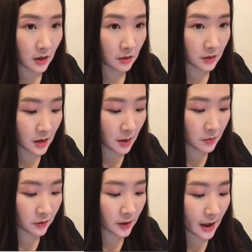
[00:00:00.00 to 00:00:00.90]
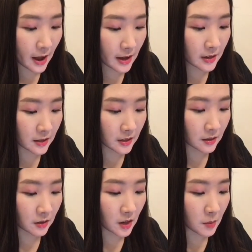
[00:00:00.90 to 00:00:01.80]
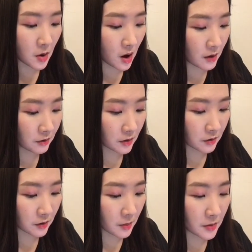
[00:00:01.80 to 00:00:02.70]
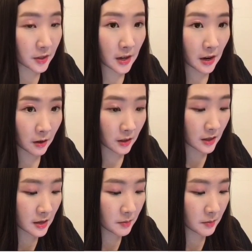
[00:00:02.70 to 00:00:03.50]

top of her head is gonna come off from this hair clip